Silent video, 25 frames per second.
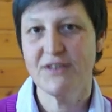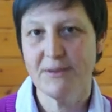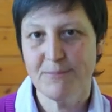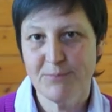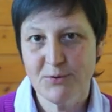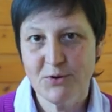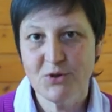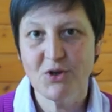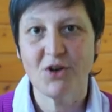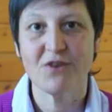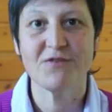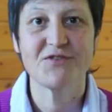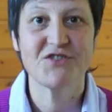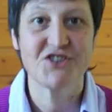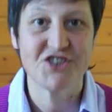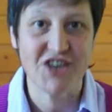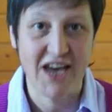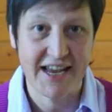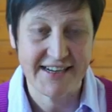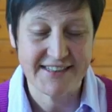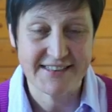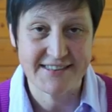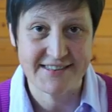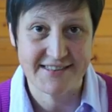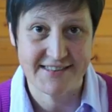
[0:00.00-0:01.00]
the book of
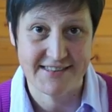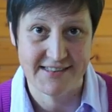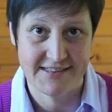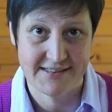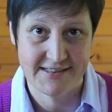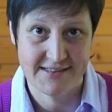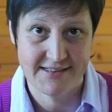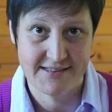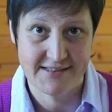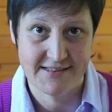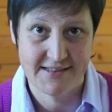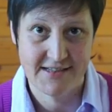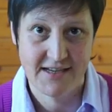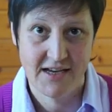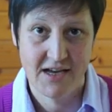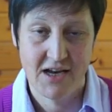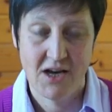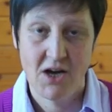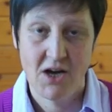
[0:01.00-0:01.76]
Genesis,